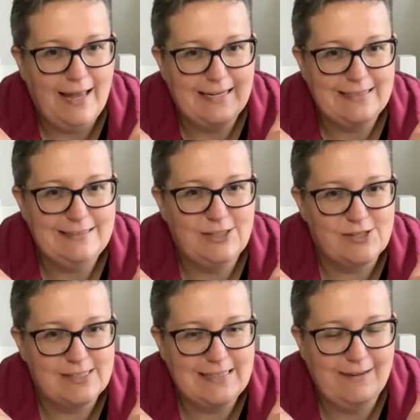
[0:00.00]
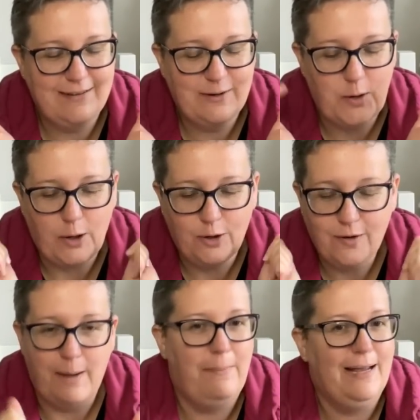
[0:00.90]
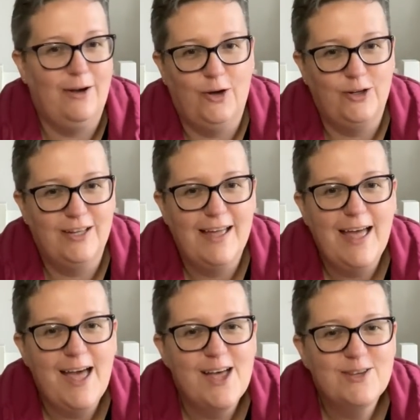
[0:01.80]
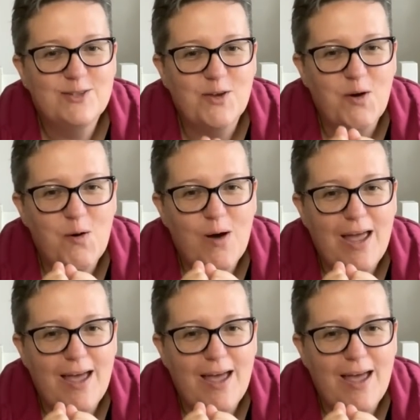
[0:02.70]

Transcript: and just giving her a great big hug. So